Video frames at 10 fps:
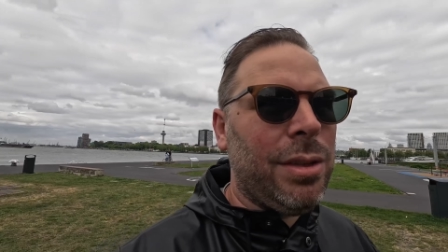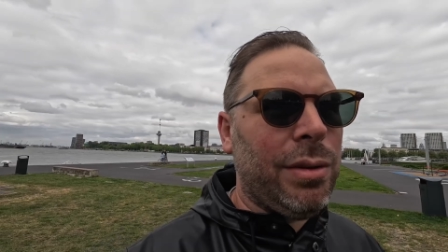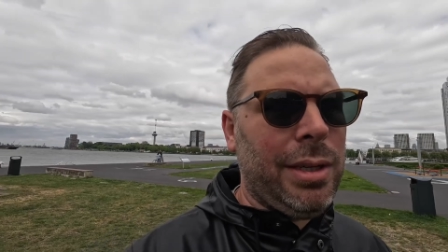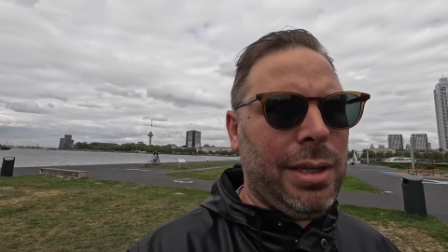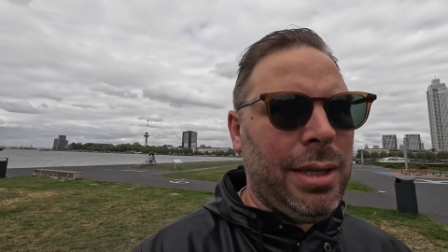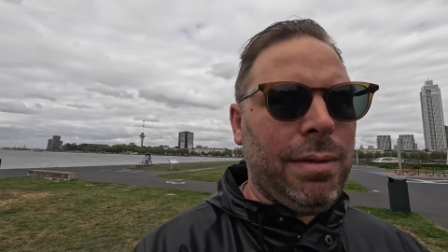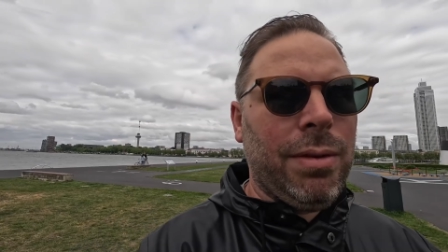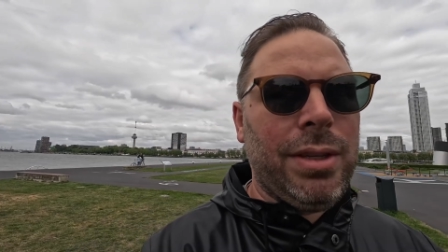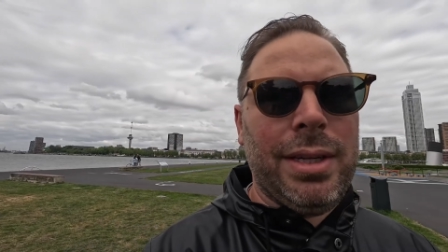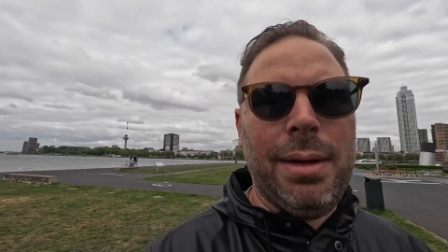or in
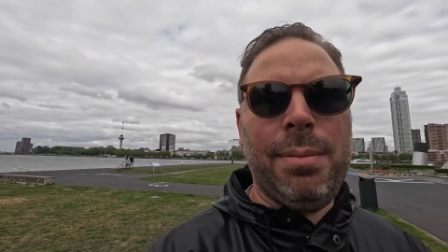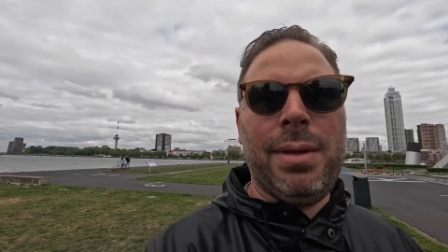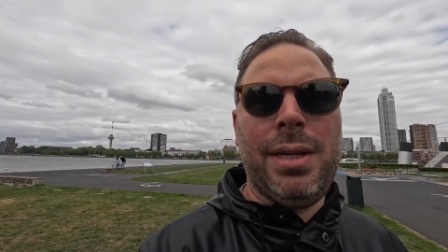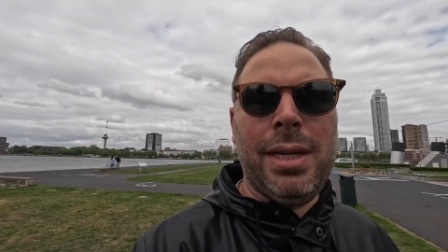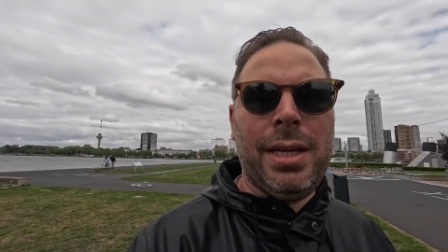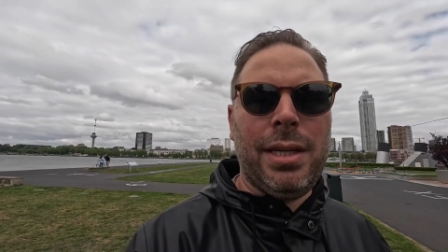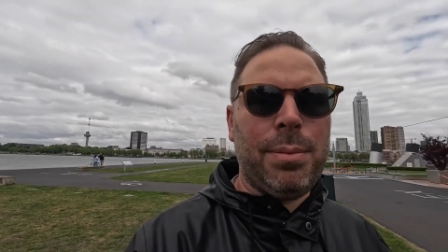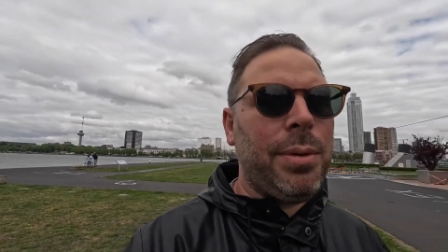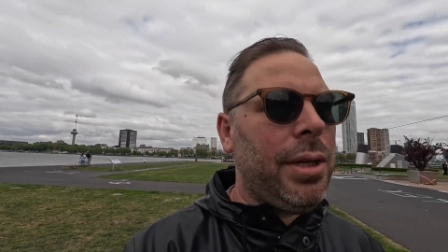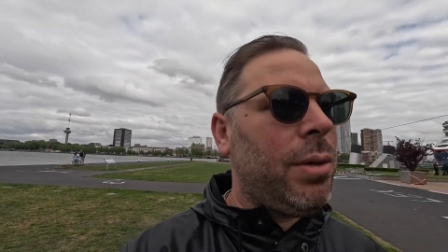Rotterdam, it's a
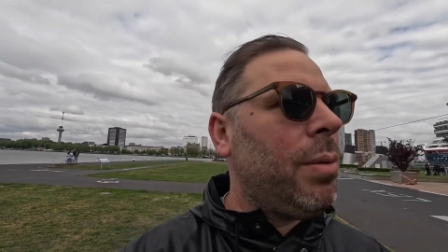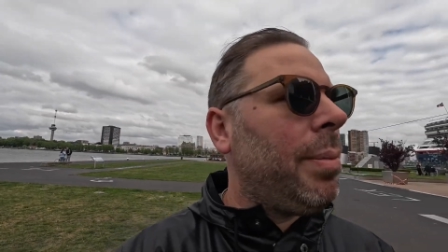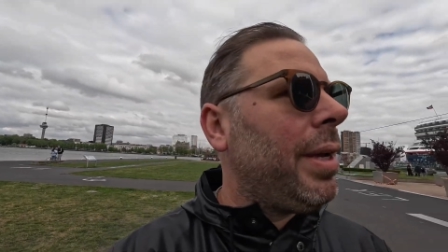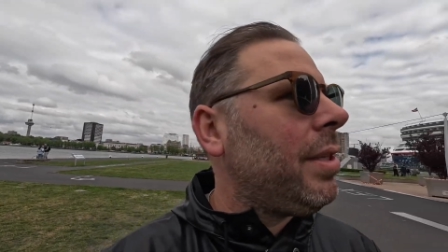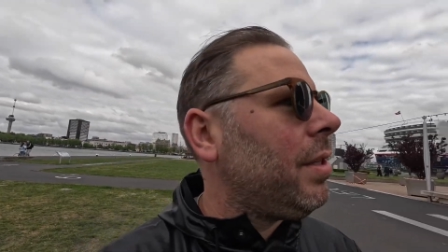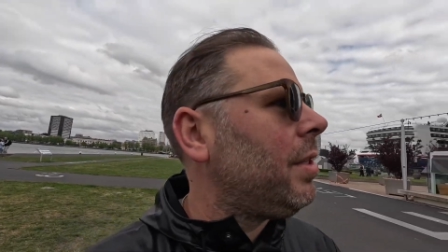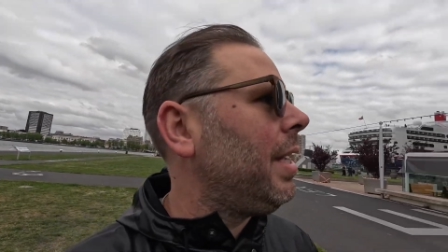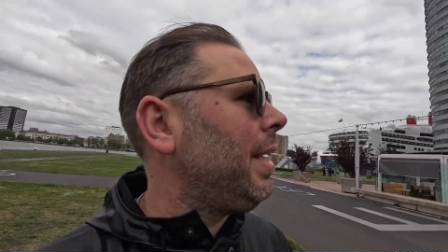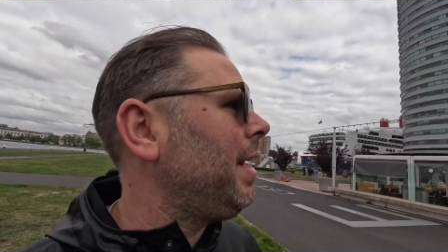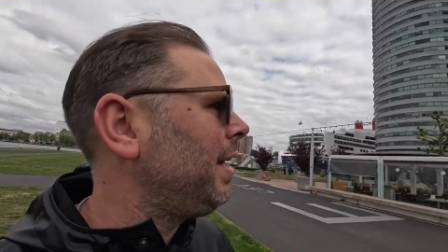pretty cool place to
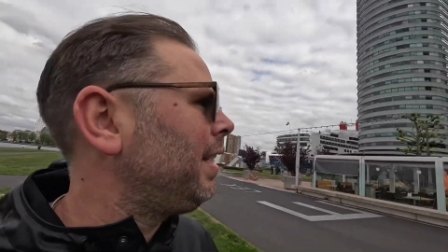stay,